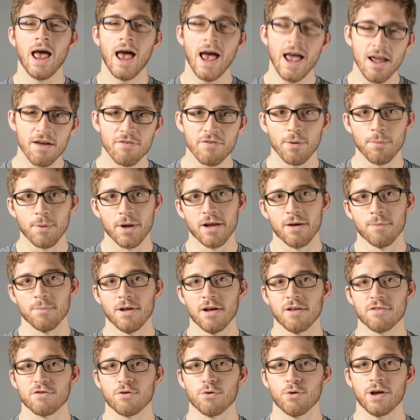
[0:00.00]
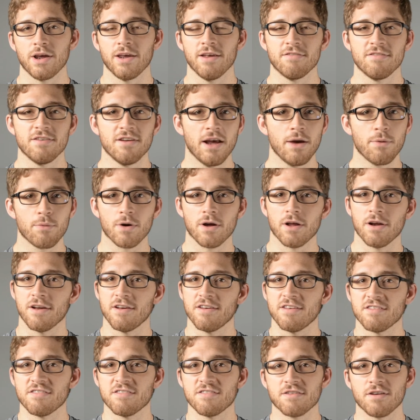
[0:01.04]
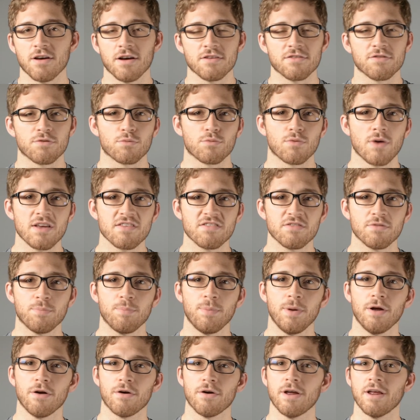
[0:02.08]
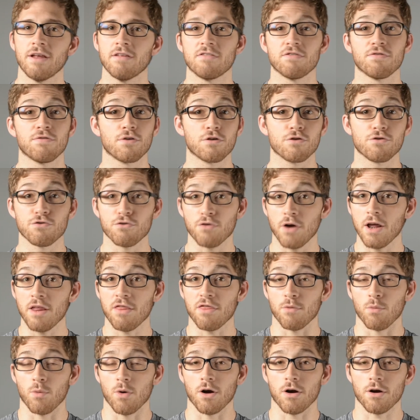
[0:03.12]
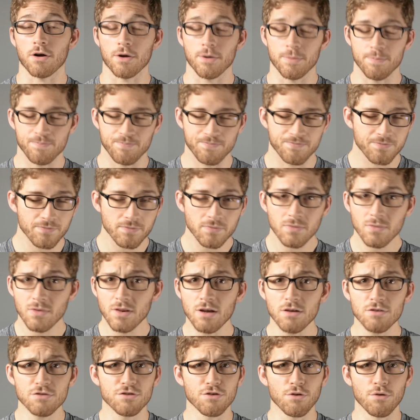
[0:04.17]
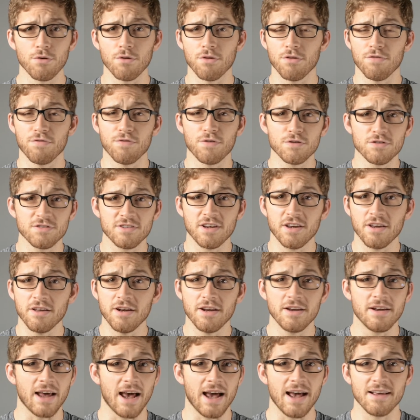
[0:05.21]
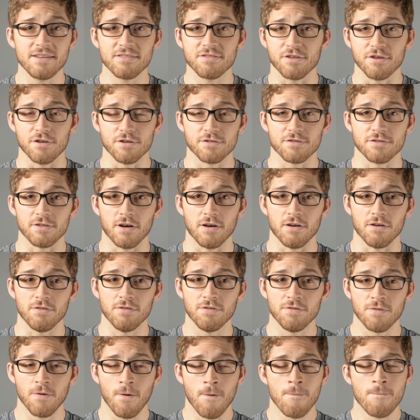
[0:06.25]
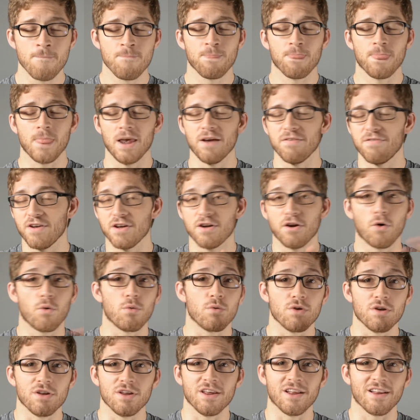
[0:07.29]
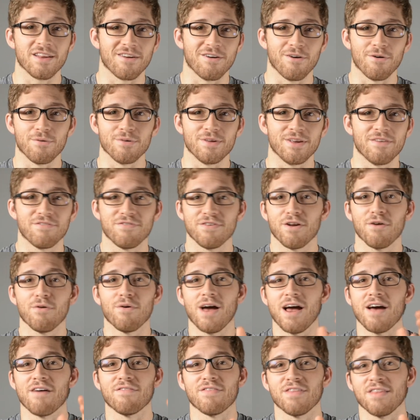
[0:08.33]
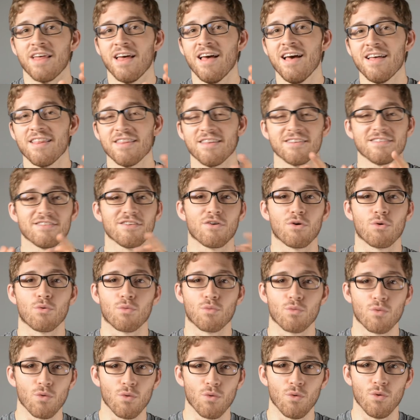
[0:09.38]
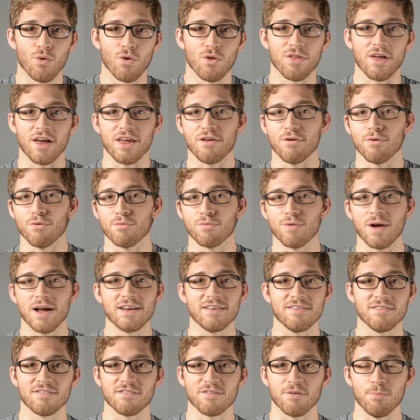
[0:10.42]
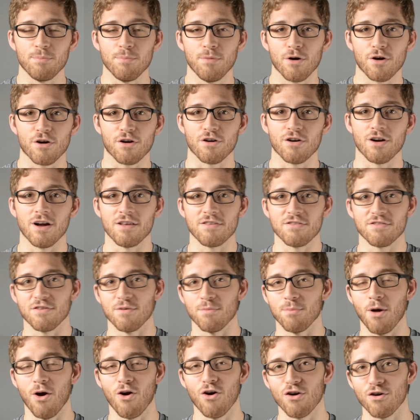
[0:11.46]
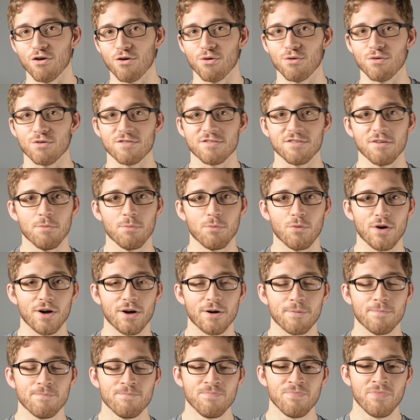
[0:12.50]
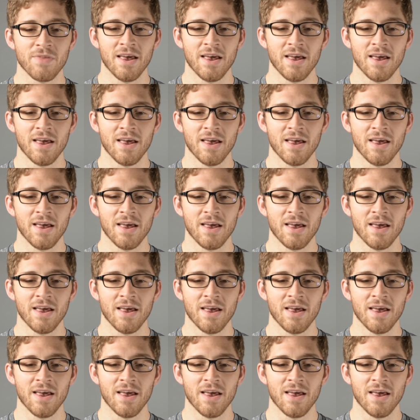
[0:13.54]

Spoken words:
Hey everybody, I'm Lance Goyke. Today we're going to discuss rest periods for strength work. So the first thing you need to ask yourself, if you don't have this little rule that you read in some book or on some article somewhere,